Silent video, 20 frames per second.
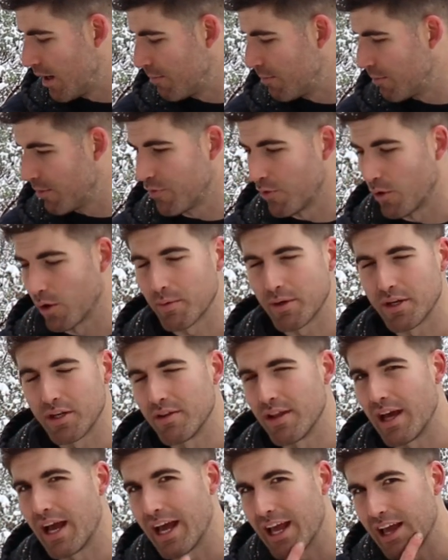before we do
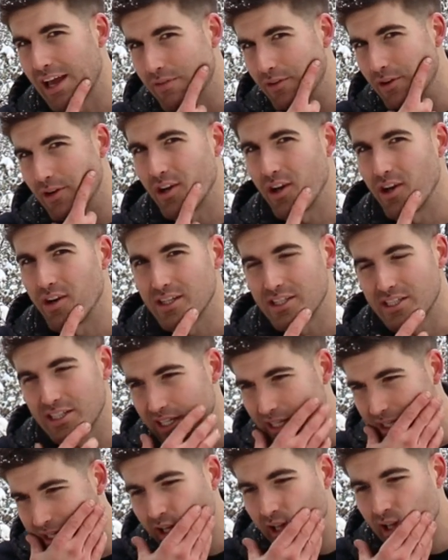that, if you're
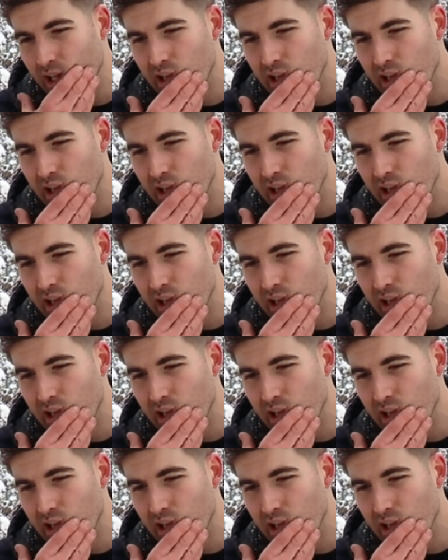noticing,